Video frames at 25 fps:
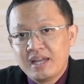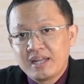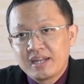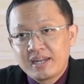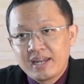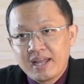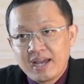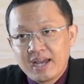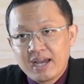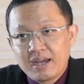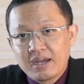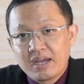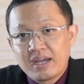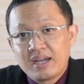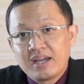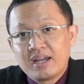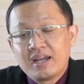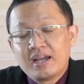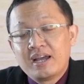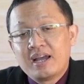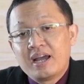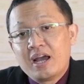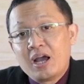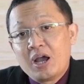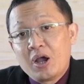Now,
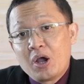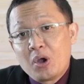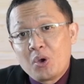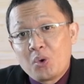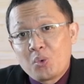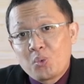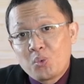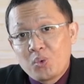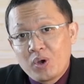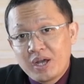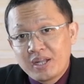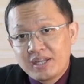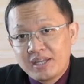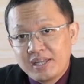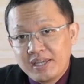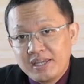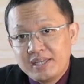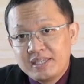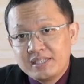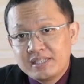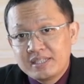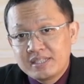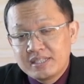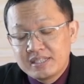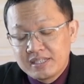what
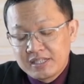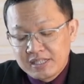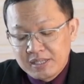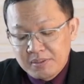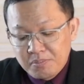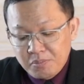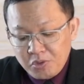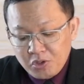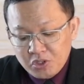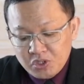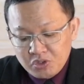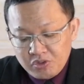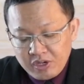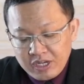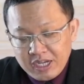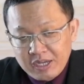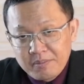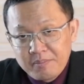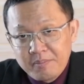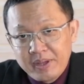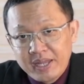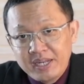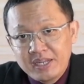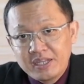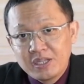is the most
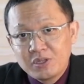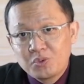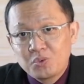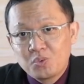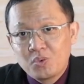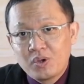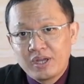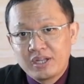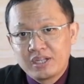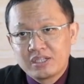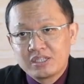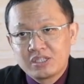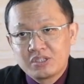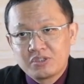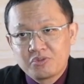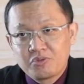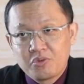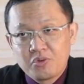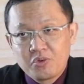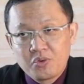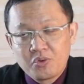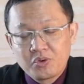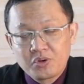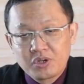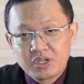recommended ones
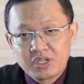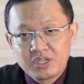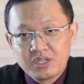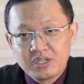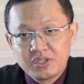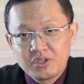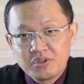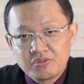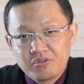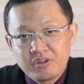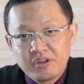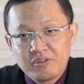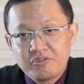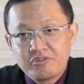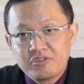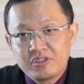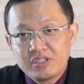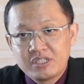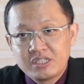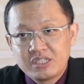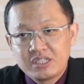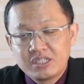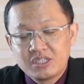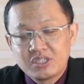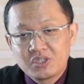for your
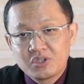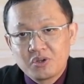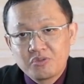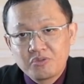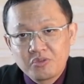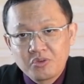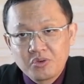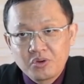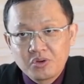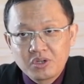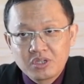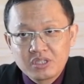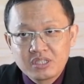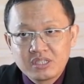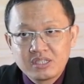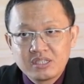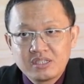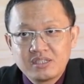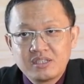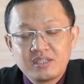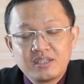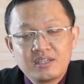references? Of course,